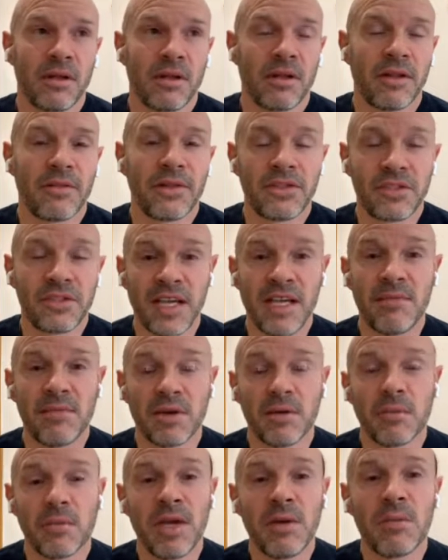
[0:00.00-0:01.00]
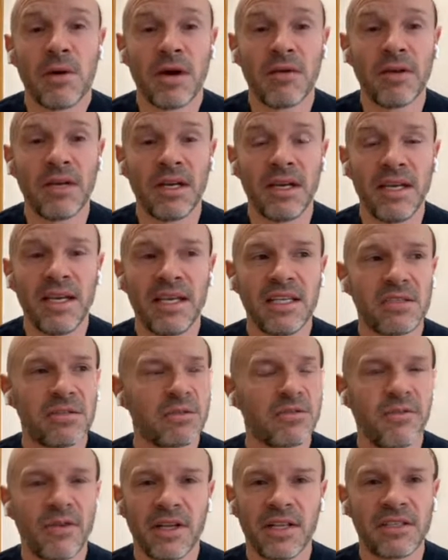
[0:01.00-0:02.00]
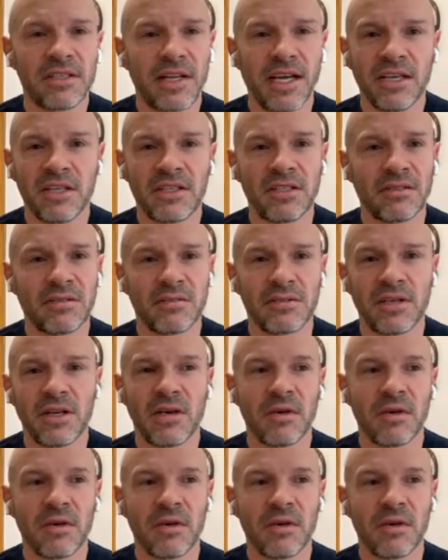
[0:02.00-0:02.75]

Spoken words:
the team that we were at Leeds was full internationals.